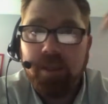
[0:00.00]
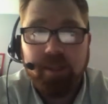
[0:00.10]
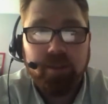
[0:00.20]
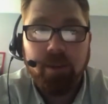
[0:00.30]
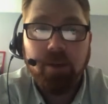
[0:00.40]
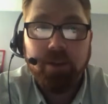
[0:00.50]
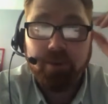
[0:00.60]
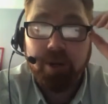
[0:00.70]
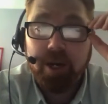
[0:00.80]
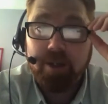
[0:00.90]
expelled him
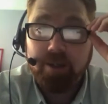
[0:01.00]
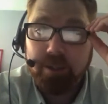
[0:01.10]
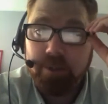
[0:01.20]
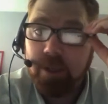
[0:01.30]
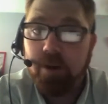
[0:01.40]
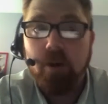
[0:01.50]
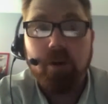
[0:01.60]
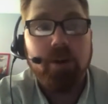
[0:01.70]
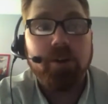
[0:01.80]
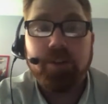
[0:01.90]
for heresy, said, no,
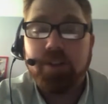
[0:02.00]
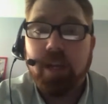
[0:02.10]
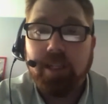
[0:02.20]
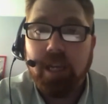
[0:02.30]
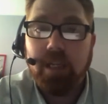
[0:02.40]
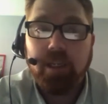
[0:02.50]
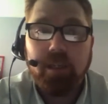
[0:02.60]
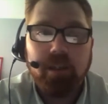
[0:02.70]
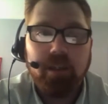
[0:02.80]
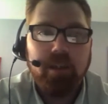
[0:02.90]
you're just not getting
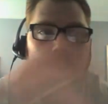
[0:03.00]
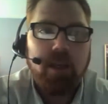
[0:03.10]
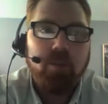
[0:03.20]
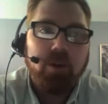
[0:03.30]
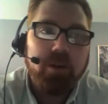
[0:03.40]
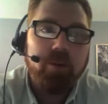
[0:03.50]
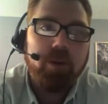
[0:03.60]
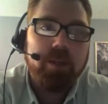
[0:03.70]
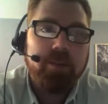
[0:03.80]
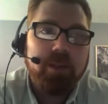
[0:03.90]
it. And one of the
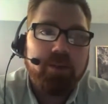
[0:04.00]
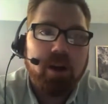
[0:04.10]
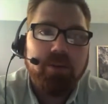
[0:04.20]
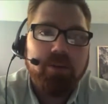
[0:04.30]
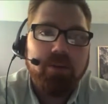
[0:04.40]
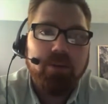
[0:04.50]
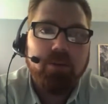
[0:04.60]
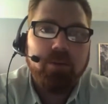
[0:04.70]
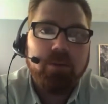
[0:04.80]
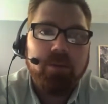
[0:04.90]
ways they tried
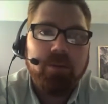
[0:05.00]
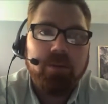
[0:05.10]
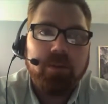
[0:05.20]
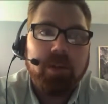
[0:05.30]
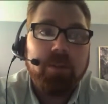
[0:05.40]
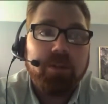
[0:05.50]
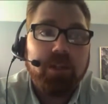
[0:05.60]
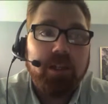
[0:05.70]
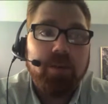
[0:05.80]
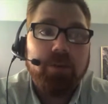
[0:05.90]
to
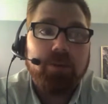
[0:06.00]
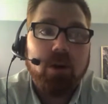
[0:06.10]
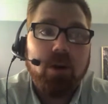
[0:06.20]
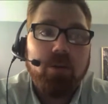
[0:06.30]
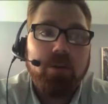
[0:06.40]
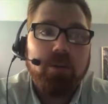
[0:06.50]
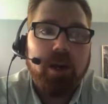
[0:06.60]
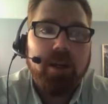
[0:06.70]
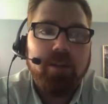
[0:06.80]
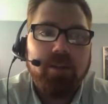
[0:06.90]
demonstrate that he was wrong was
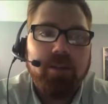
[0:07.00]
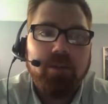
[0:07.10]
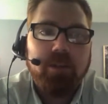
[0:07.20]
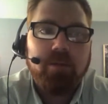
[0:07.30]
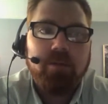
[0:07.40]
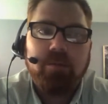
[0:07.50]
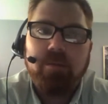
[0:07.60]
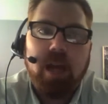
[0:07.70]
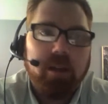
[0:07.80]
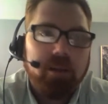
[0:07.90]
by doing
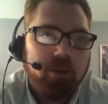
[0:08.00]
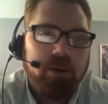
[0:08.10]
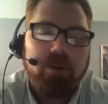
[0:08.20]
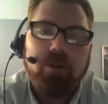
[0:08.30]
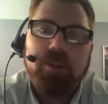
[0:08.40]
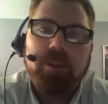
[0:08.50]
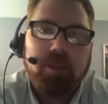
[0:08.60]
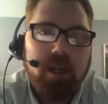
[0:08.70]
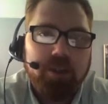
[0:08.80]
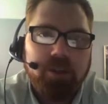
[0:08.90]
allegorical,
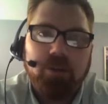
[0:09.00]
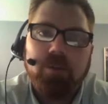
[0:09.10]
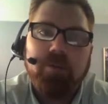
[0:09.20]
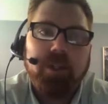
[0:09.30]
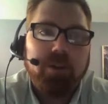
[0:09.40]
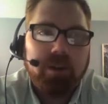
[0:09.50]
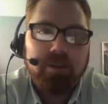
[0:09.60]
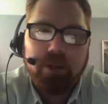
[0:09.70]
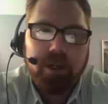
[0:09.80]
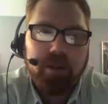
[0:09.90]
typological,
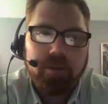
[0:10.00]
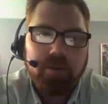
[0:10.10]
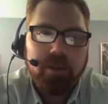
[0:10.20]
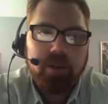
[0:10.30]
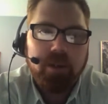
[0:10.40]
figurative readings.